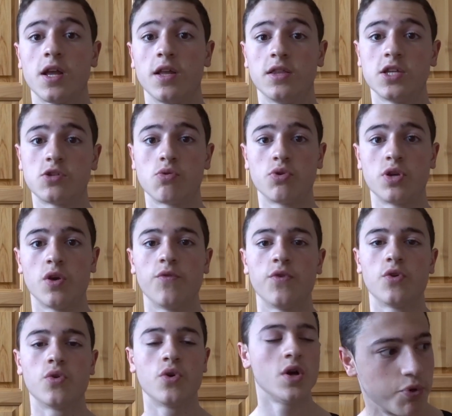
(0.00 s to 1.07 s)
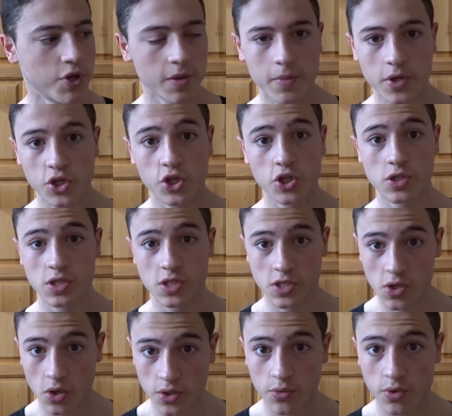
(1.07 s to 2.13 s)
and this will give you pretty much
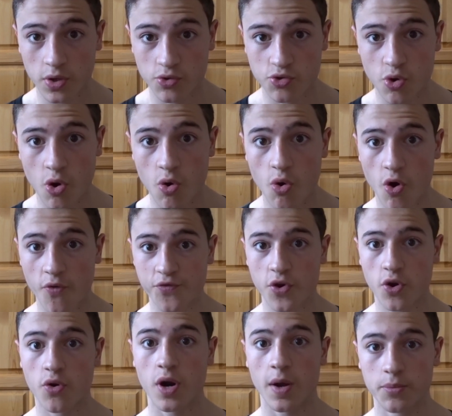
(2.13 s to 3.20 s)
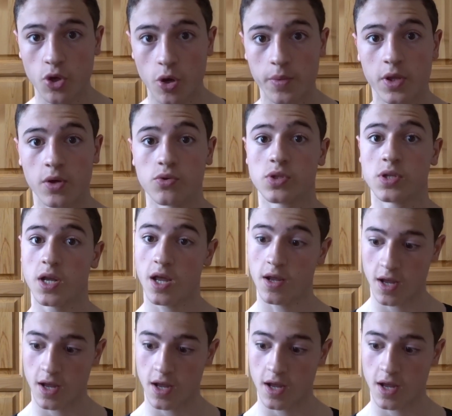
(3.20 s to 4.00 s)
total control of your abdominals.